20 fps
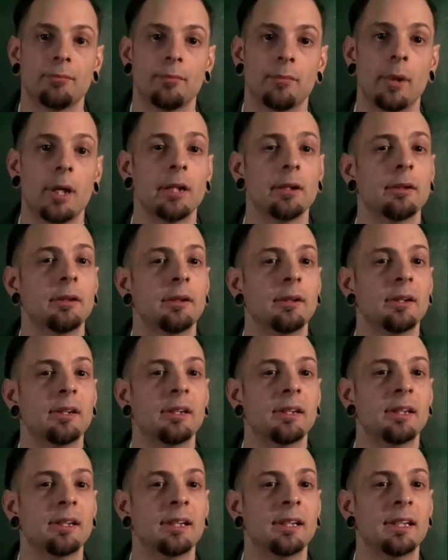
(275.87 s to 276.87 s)
Well,
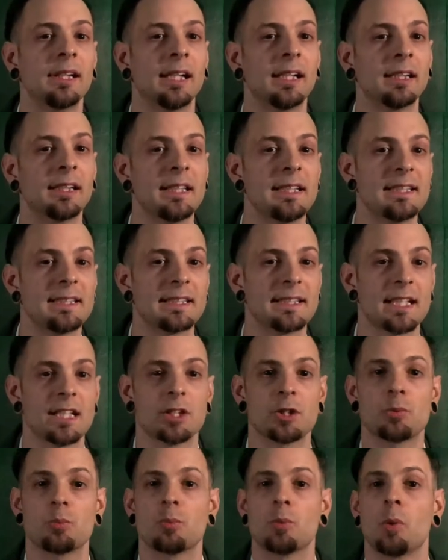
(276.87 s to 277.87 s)
at least
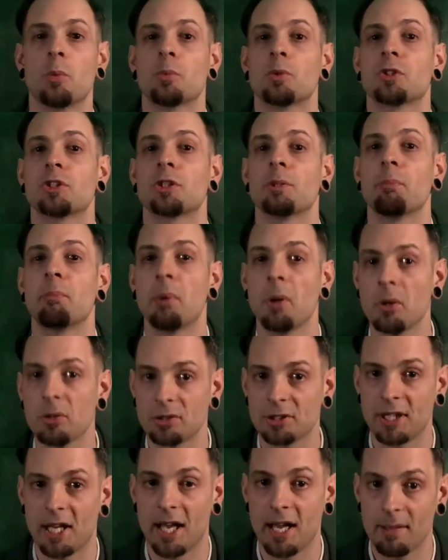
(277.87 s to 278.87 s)
that's what was
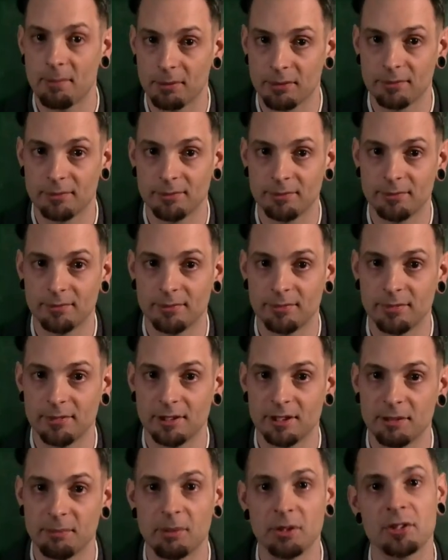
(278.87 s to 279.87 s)
supposed to happen.
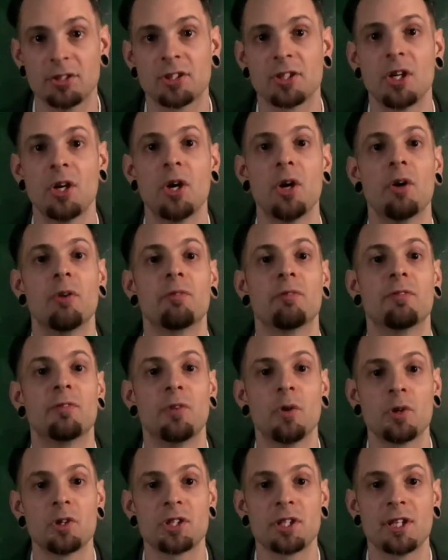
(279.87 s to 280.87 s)
But
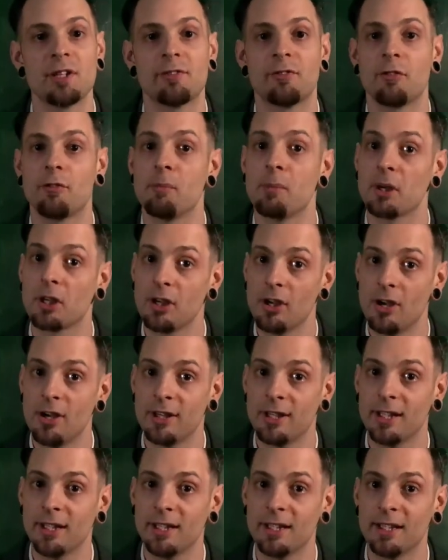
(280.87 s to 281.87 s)
unfortunately for
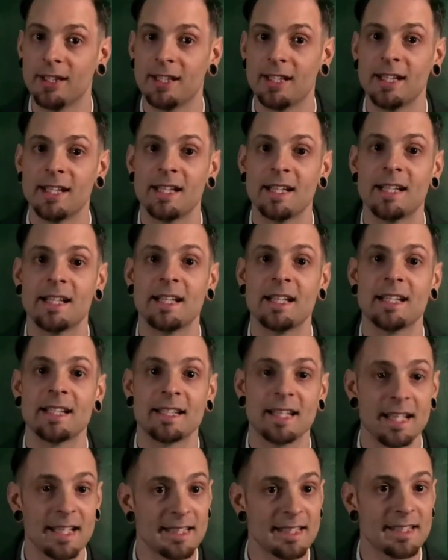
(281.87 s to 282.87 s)
McCurdy,
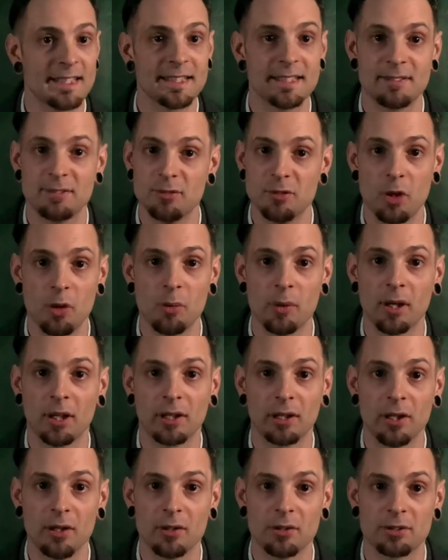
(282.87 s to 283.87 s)
that's nowhere
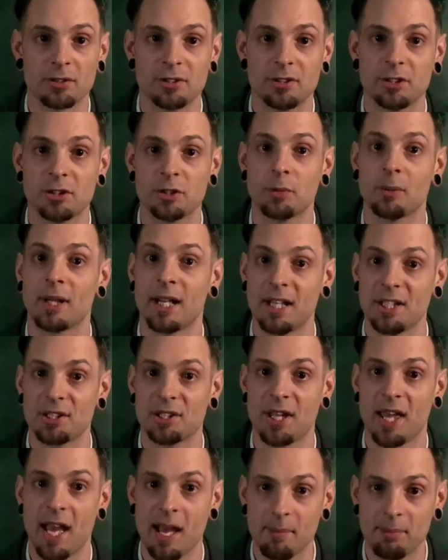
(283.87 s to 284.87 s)
close to what
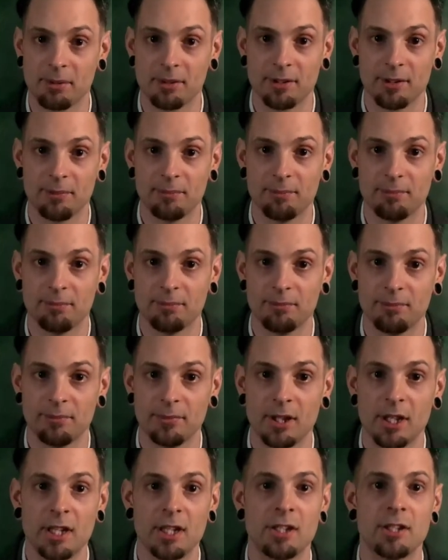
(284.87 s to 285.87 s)
actually happened.
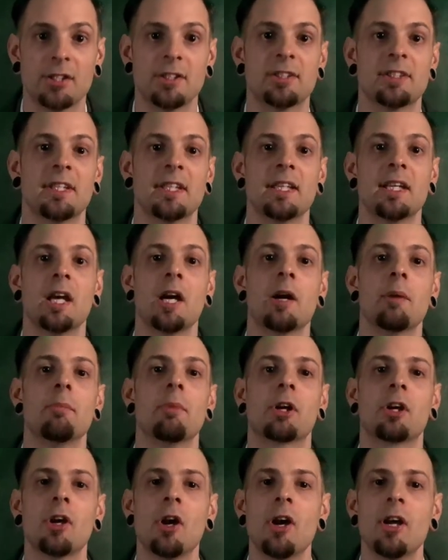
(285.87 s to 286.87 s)
You see,
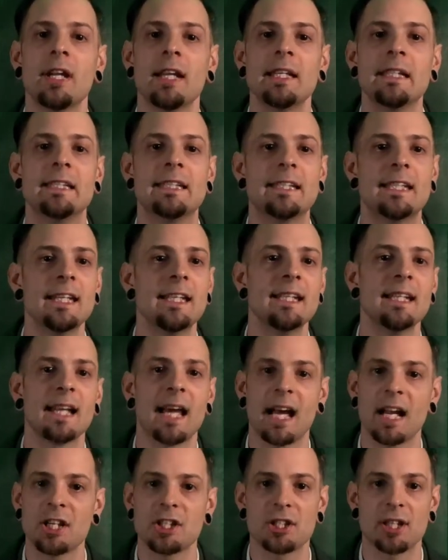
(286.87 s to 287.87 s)
McCurdy didn't
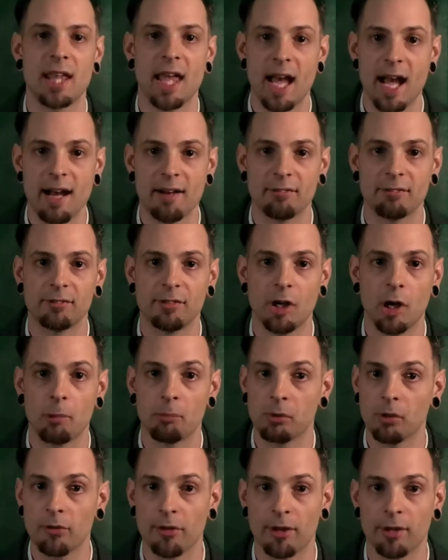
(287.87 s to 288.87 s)
actually have a
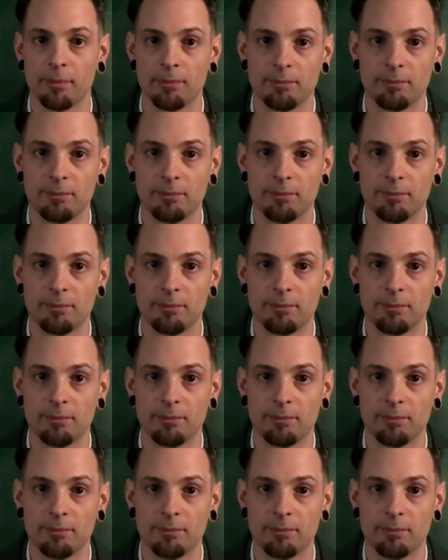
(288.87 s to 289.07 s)
brother.